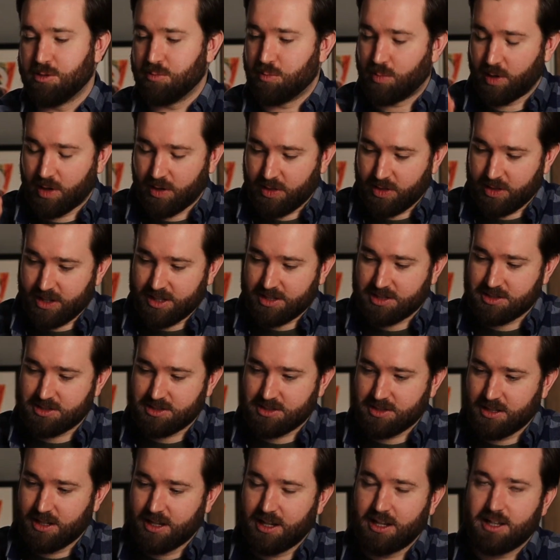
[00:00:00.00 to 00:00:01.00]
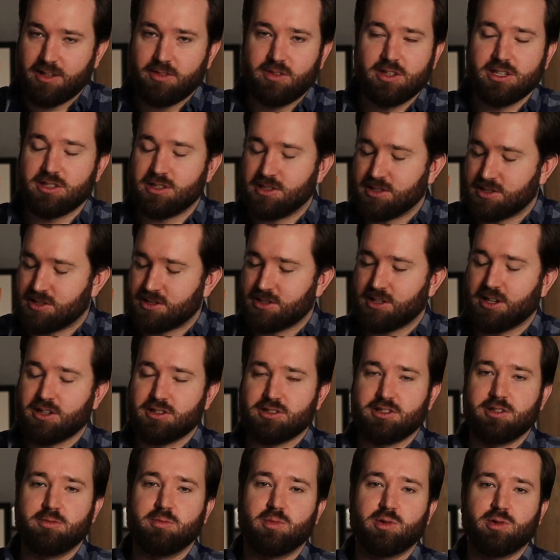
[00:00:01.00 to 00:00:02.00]
But this is
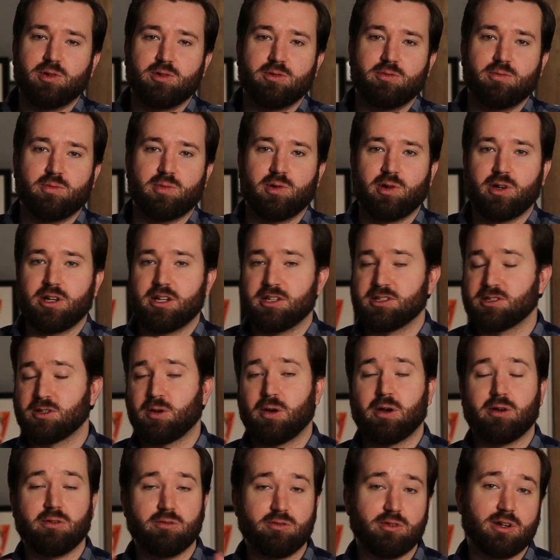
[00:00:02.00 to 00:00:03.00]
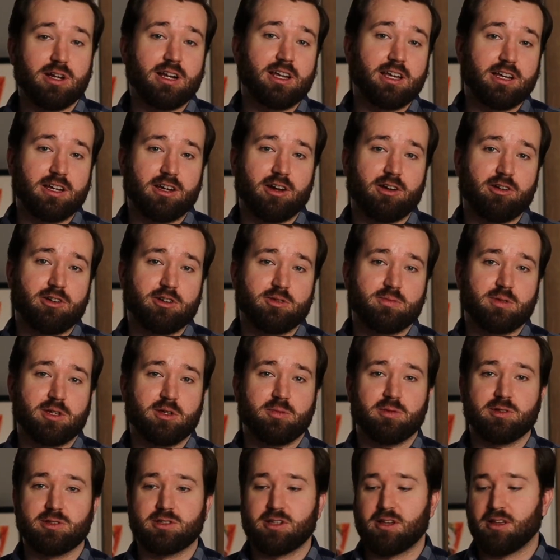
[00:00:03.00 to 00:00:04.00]
such an important point, and so I would really encourage
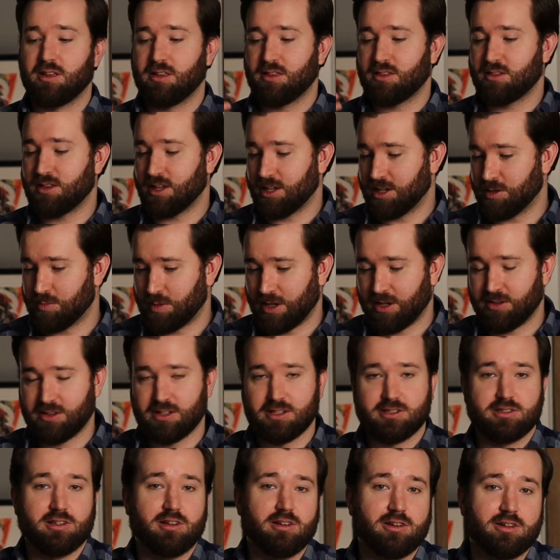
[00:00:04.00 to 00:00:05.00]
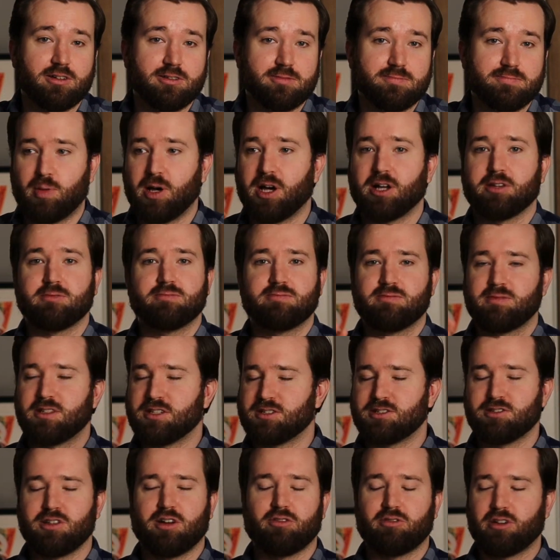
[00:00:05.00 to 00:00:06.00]
people to think about this a lot. But
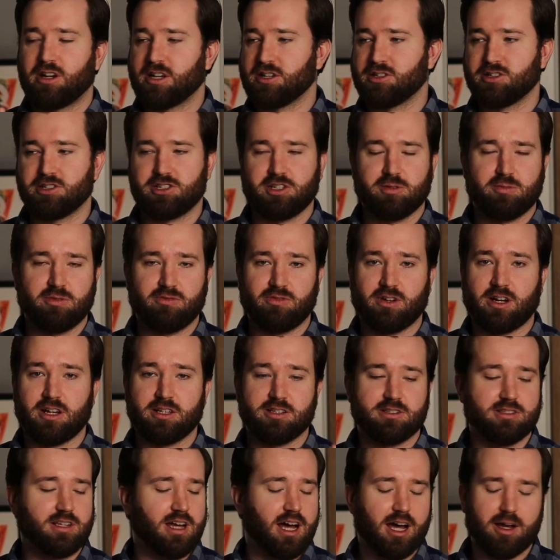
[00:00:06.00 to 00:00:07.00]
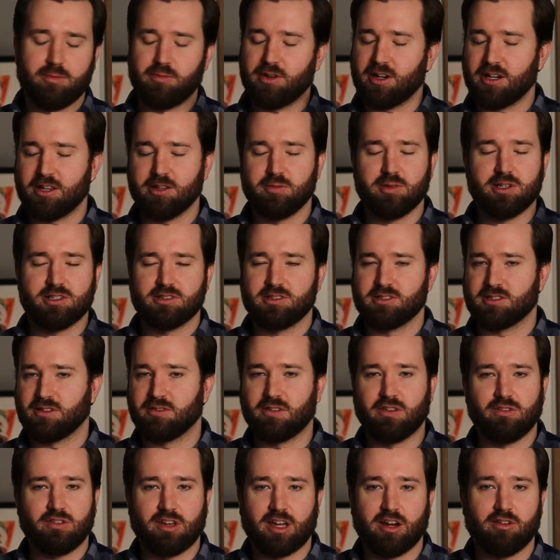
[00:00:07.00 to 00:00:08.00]
this is not relationship advice. I'm not in the business of
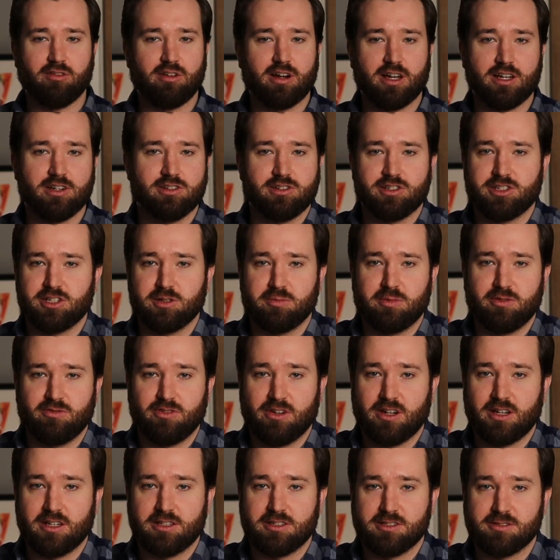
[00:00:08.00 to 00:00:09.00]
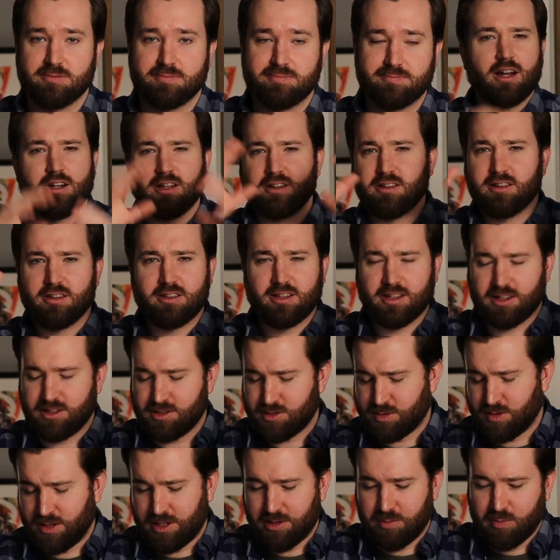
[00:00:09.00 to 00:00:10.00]
giving out relationship advice. Another thing
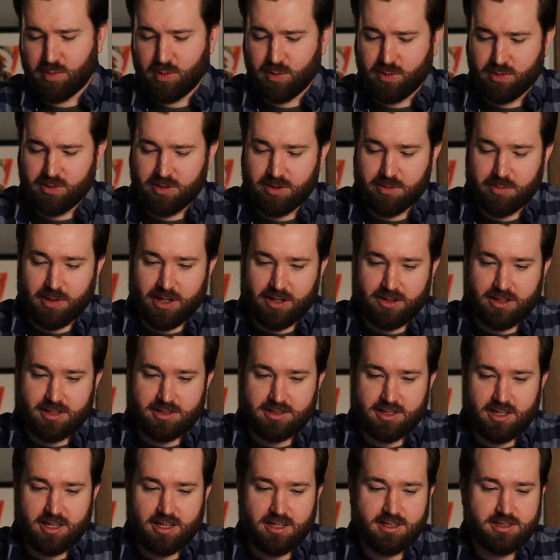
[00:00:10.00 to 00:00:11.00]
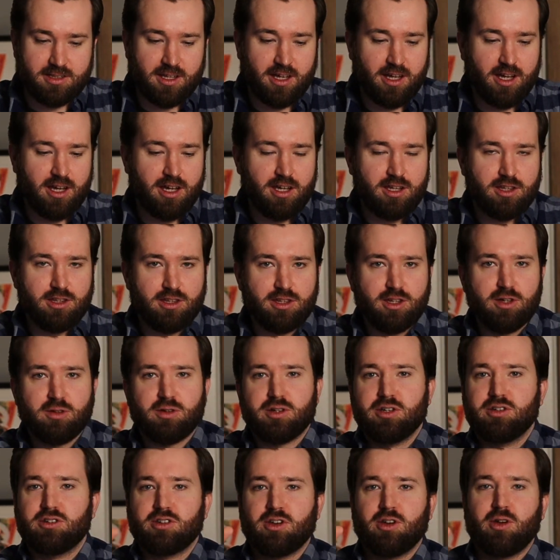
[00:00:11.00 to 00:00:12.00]
that's really important about this is you
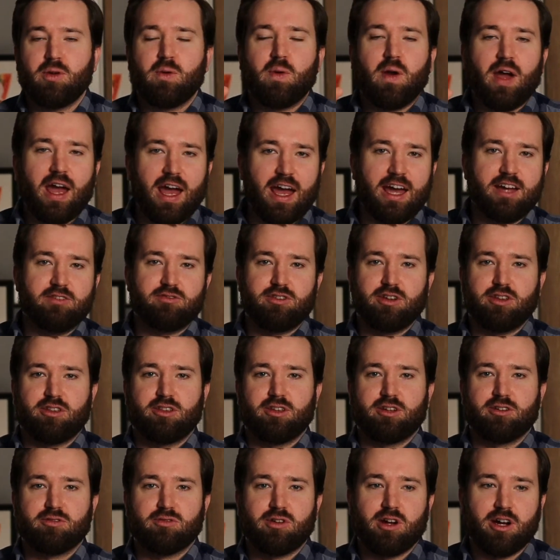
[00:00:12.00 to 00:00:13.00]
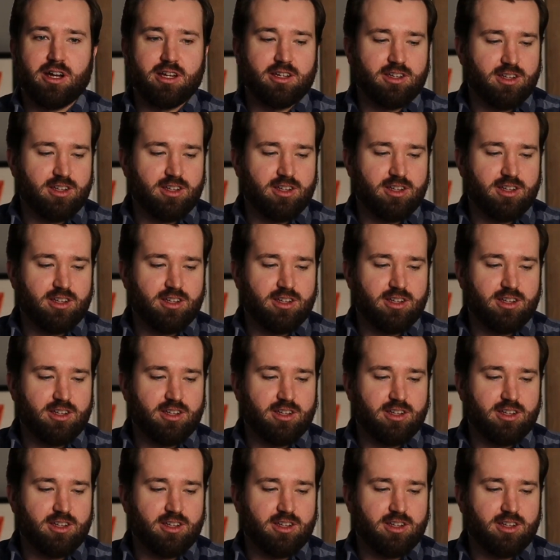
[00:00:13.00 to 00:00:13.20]
can do everything right.